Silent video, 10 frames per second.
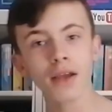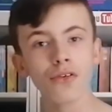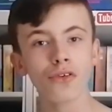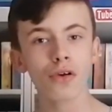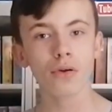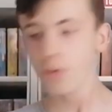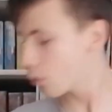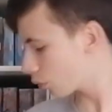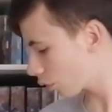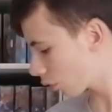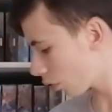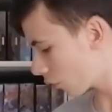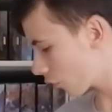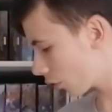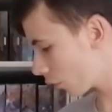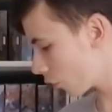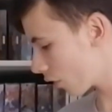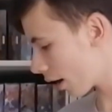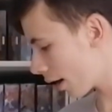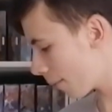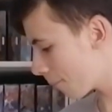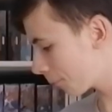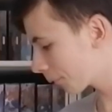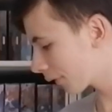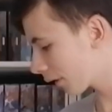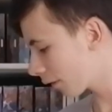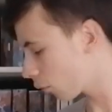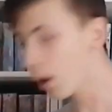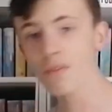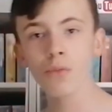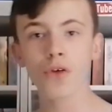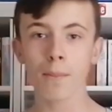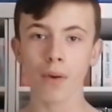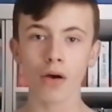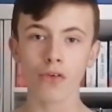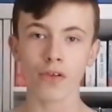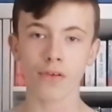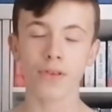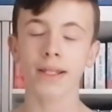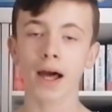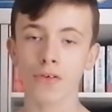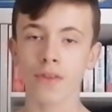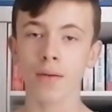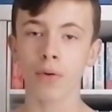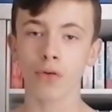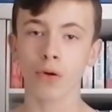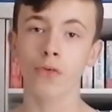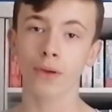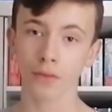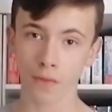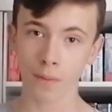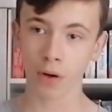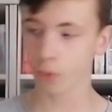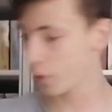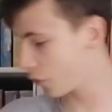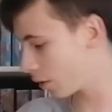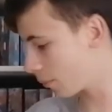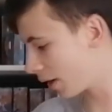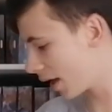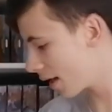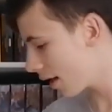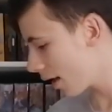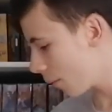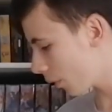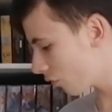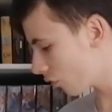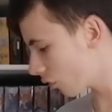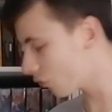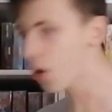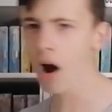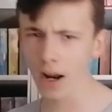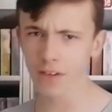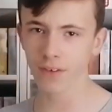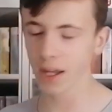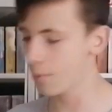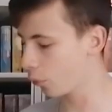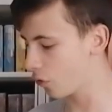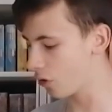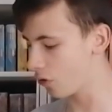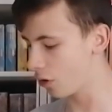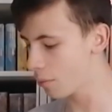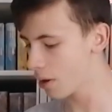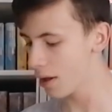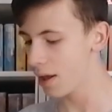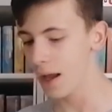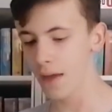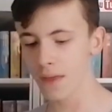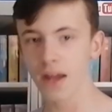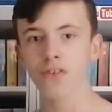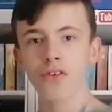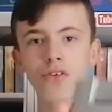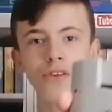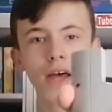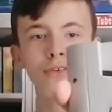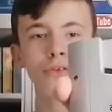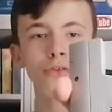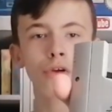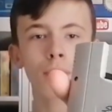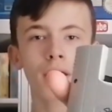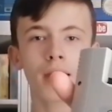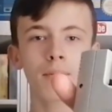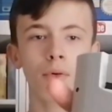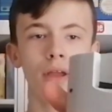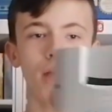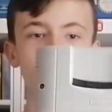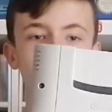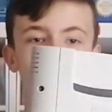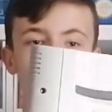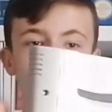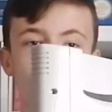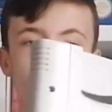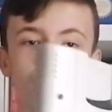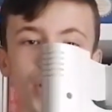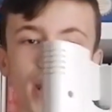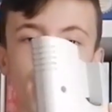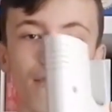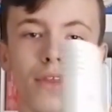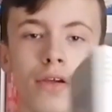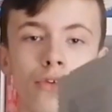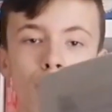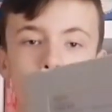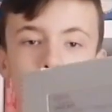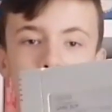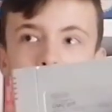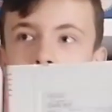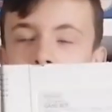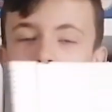next two consoles, one of them's unboxed, so it's the last of the unboxed ones. We'll get into the box ones in a minute. But it's kind of a Game Boy system, and that is the SNES Super Game Boy. Now this does actually have the user book with it. I